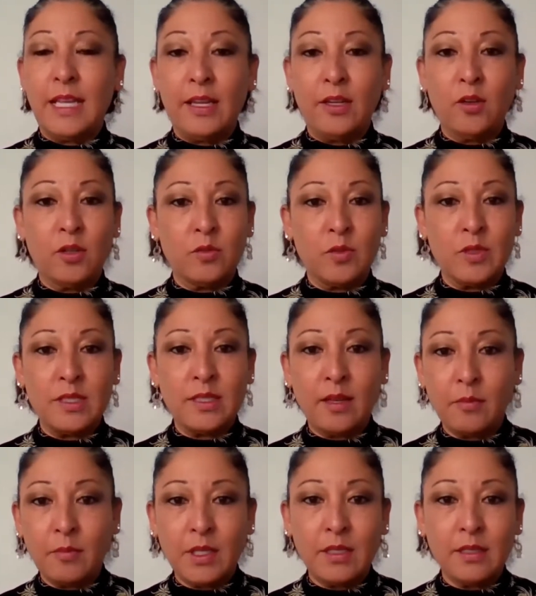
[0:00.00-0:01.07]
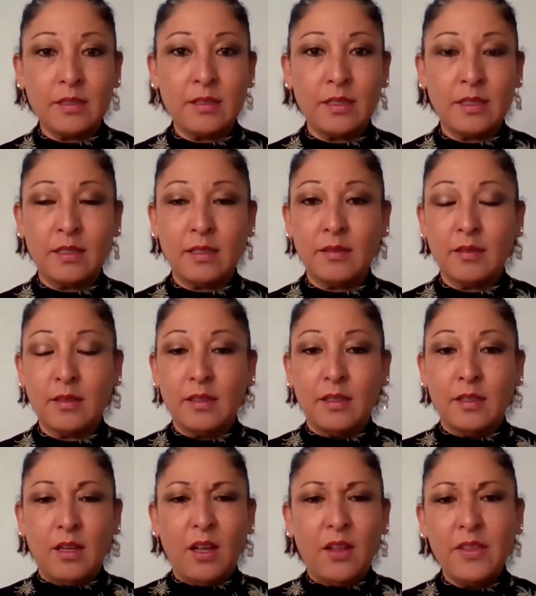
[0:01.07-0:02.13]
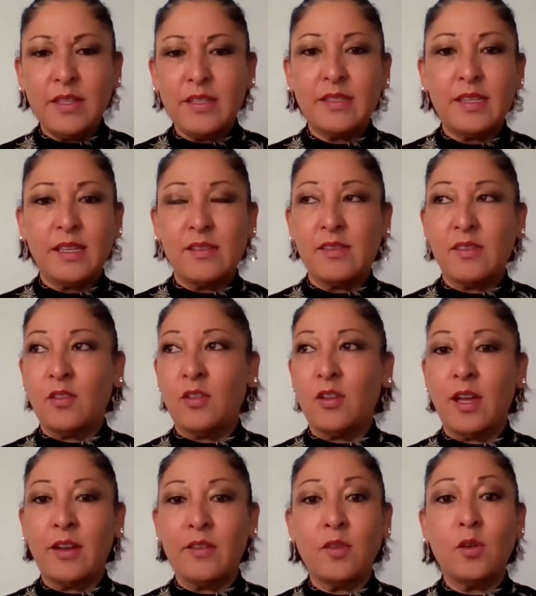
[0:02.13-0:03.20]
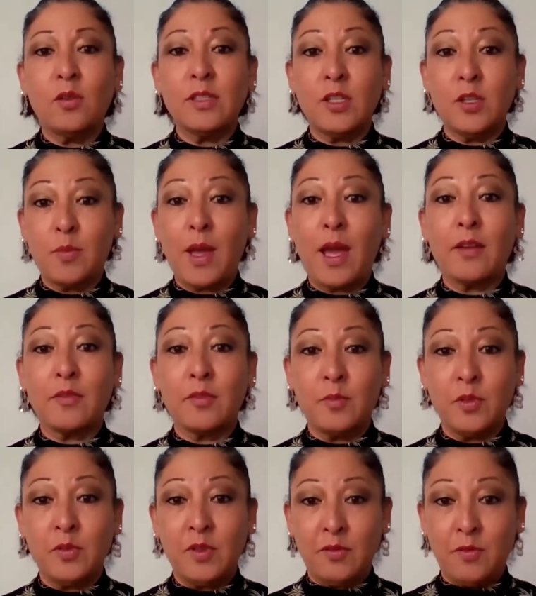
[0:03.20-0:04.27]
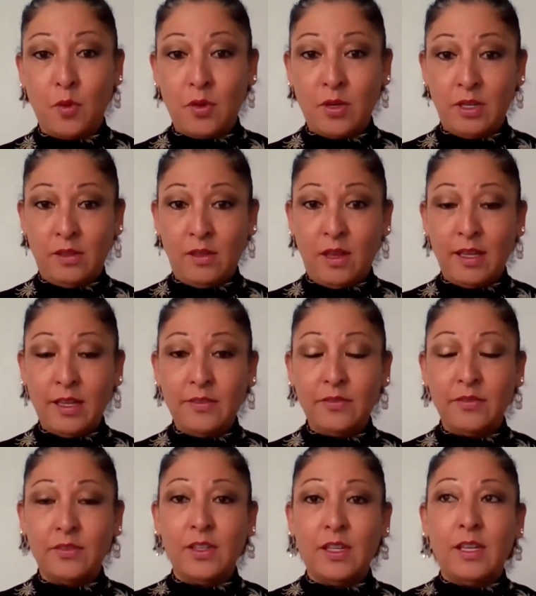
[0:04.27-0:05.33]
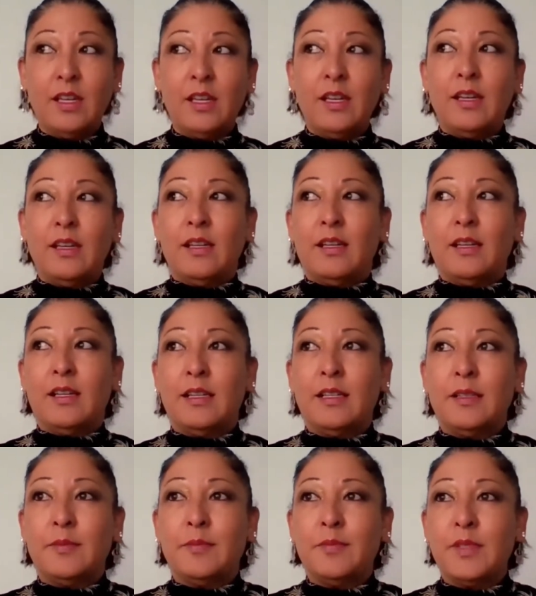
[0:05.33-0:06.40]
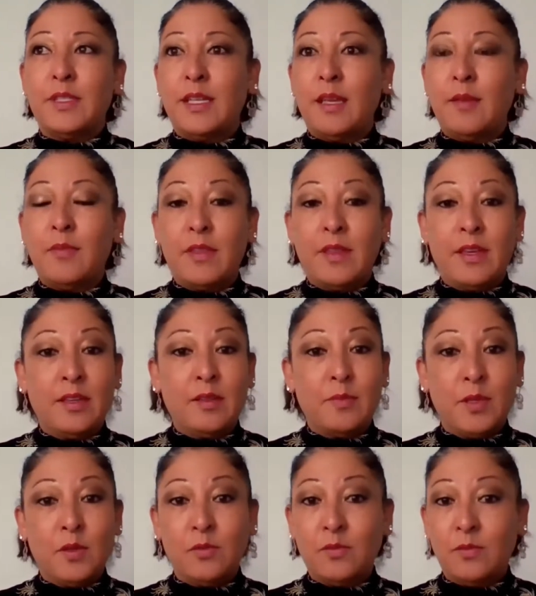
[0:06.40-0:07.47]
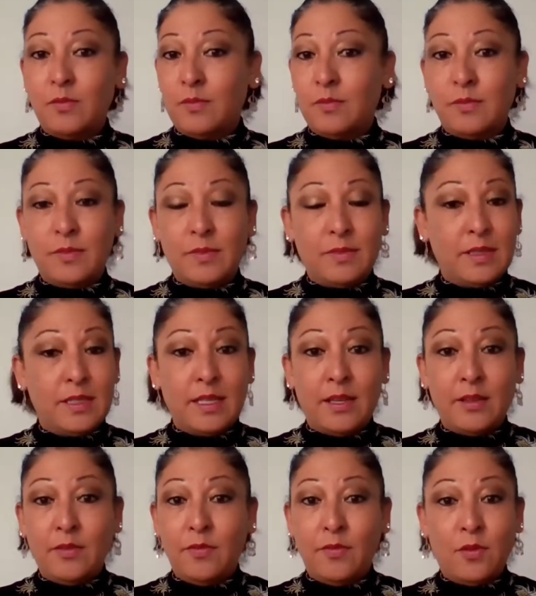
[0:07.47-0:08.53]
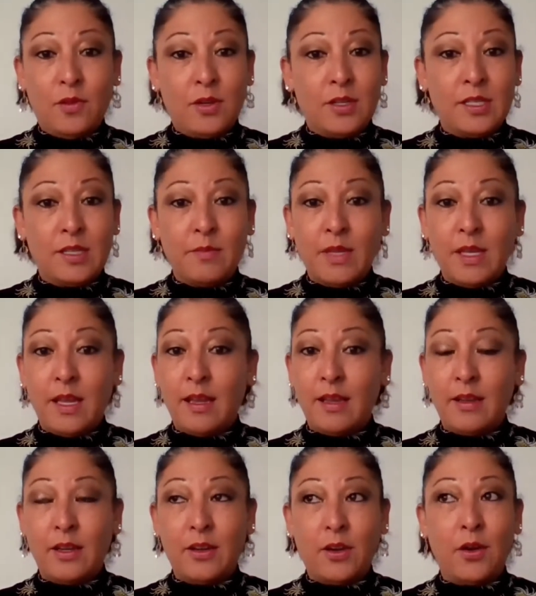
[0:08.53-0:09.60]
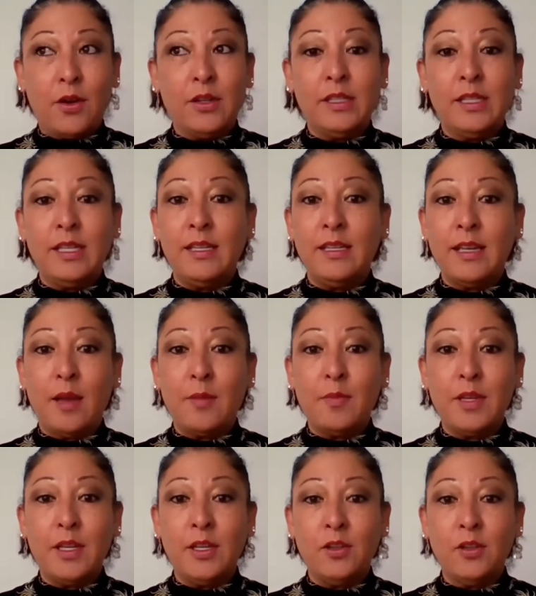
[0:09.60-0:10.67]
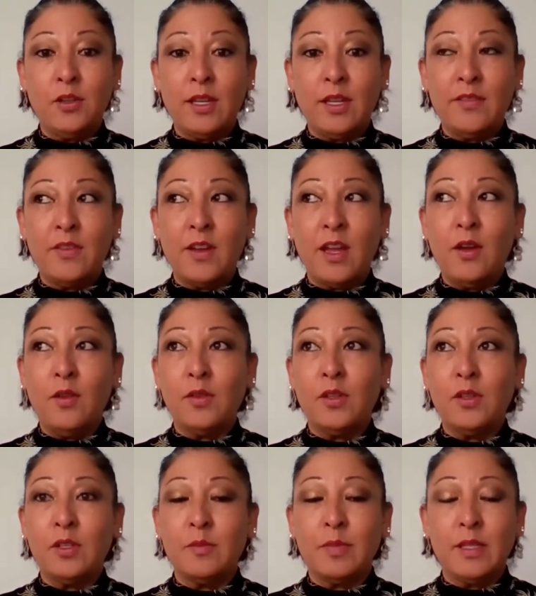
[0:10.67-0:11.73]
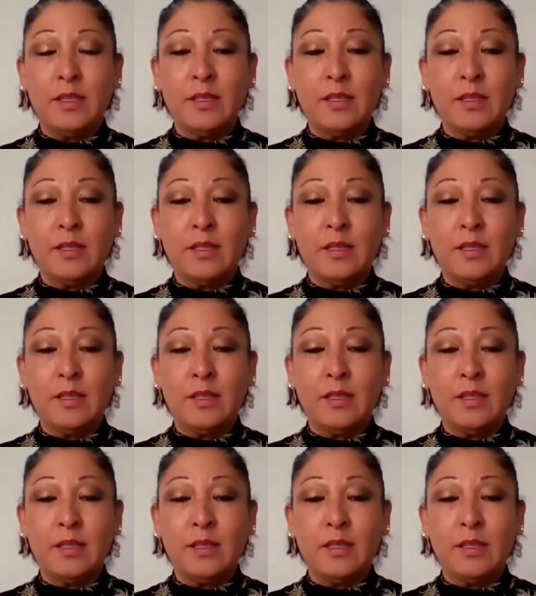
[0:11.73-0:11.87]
anger and resentment and all these things that are kind of holding you back from moving forward in life. Same thing could be said for something currently happening in your life now. You could